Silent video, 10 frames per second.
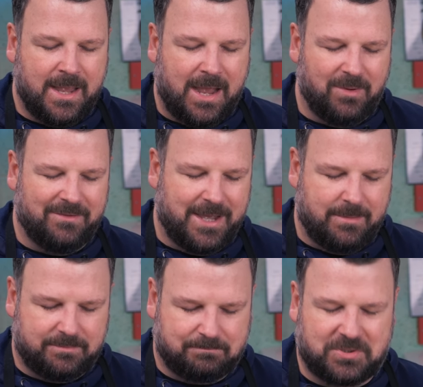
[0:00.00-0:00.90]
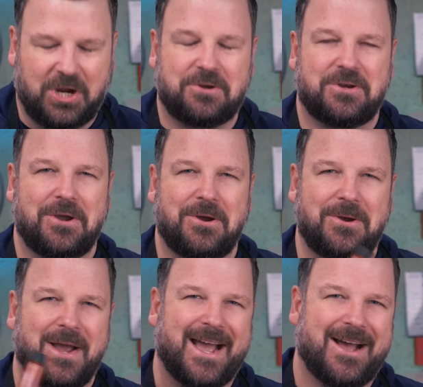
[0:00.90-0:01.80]
However, I don't
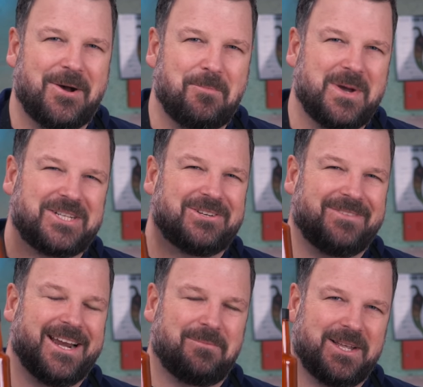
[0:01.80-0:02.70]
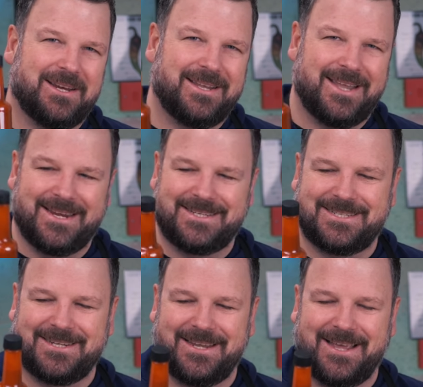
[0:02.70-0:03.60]
know how much of that I'm going to get